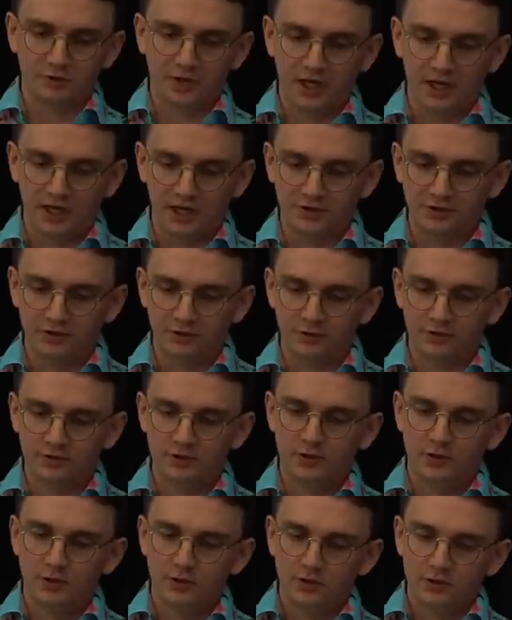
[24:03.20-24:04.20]
rehearsals,
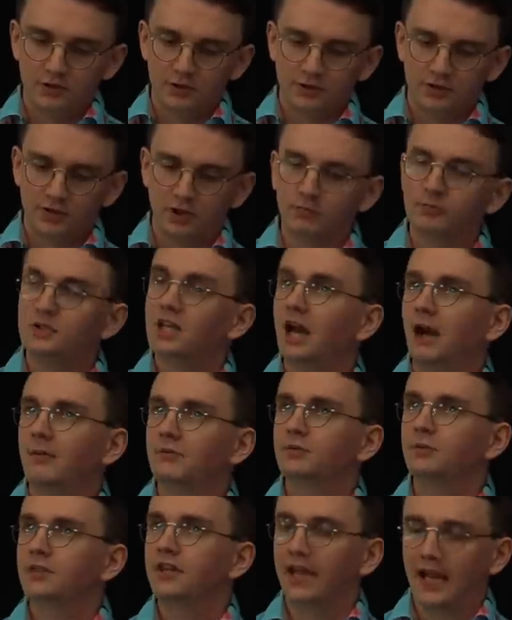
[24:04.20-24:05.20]

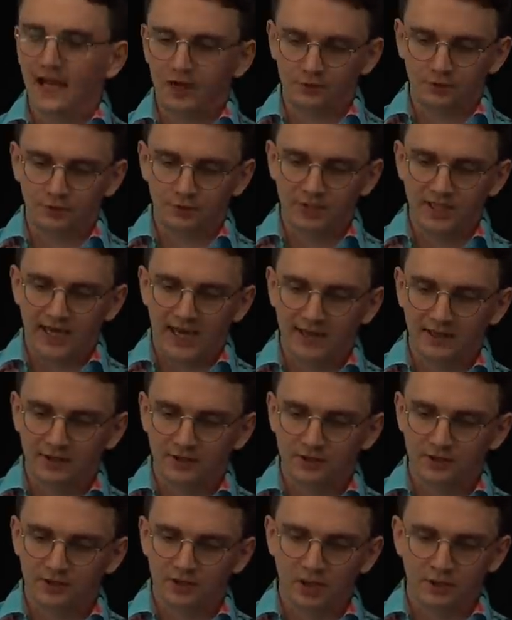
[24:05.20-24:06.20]
sometimes with the actual
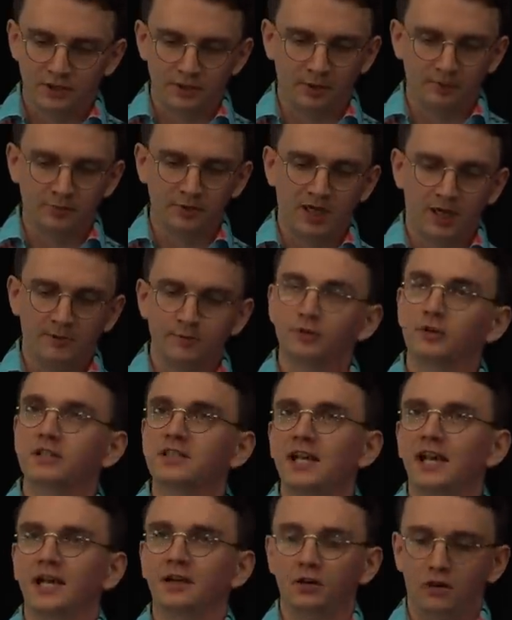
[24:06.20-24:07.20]
tanks, sometimes with
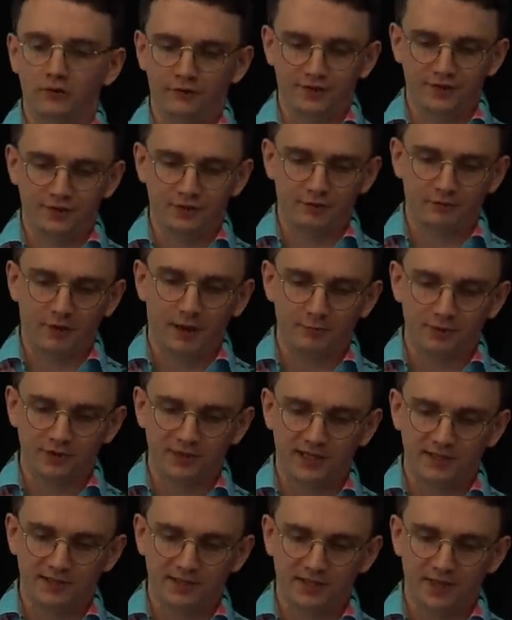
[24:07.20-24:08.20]
tank officers
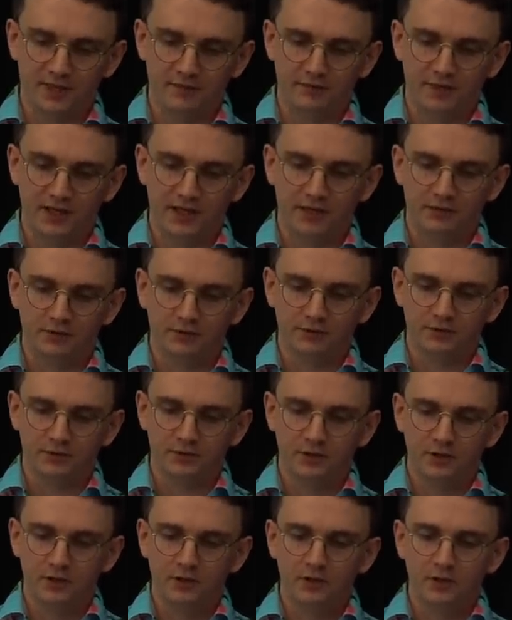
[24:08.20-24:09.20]
representing their vehicles,
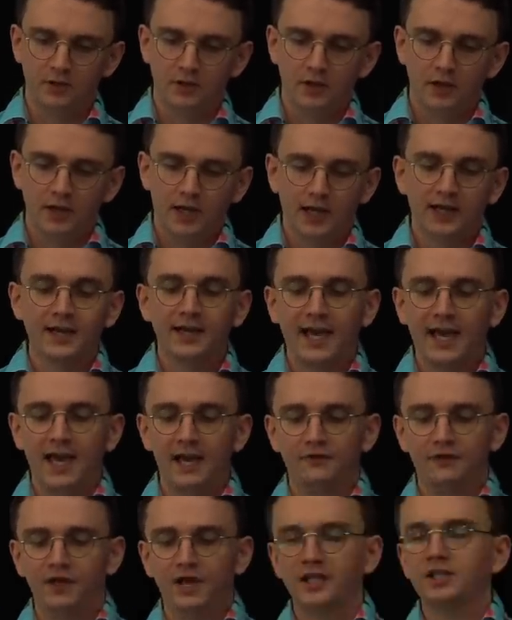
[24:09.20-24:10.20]
and
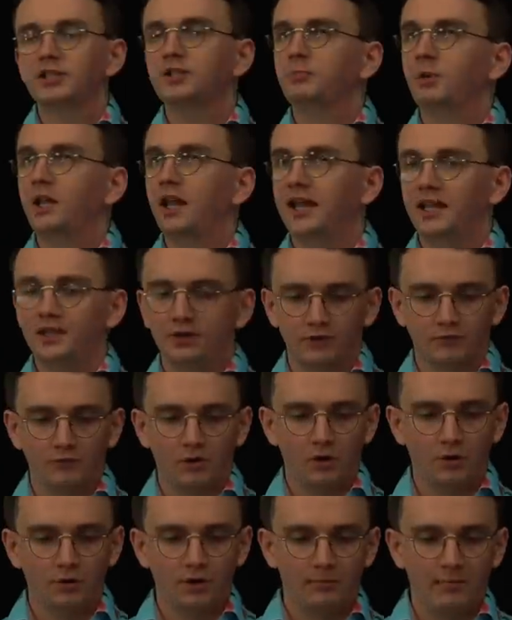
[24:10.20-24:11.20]
carefully explained the
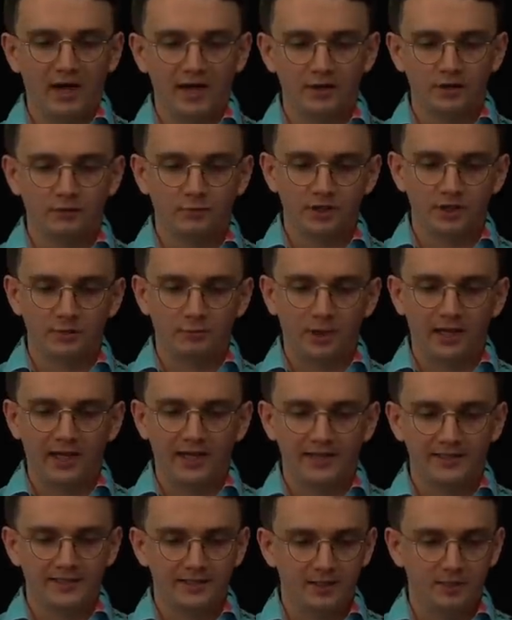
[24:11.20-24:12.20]
role the men were to
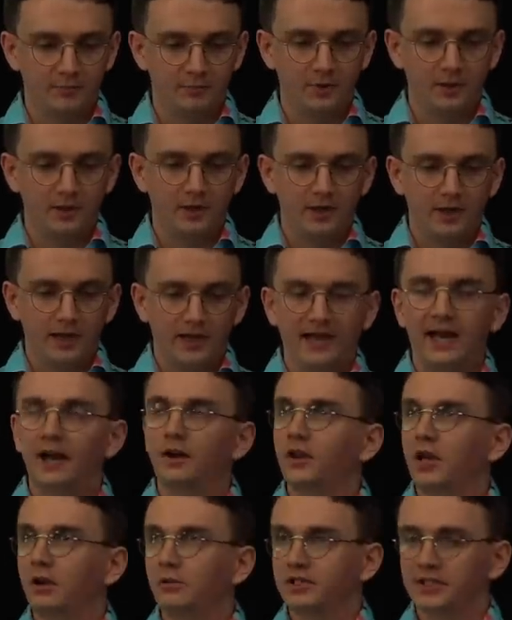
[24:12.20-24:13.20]
play to them and how
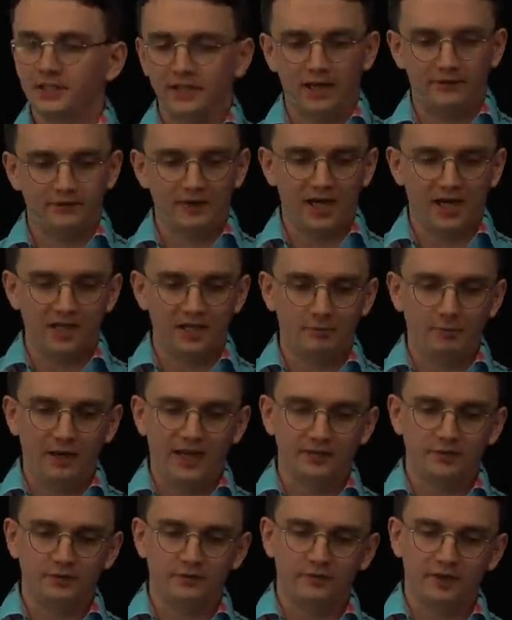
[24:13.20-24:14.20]
they were to navigate the
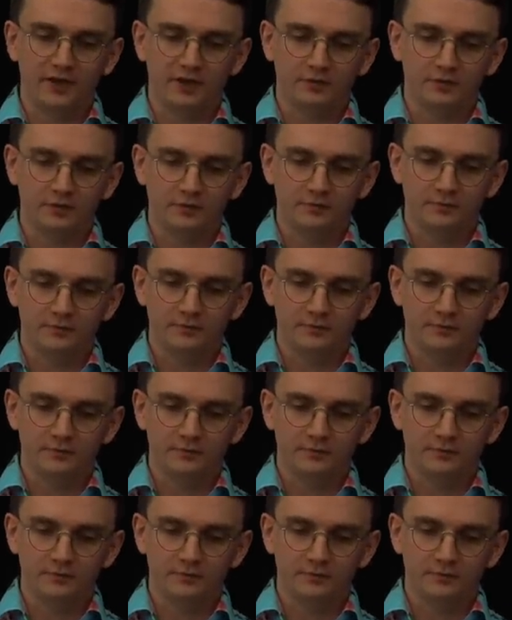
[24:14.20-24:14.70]
battlefield.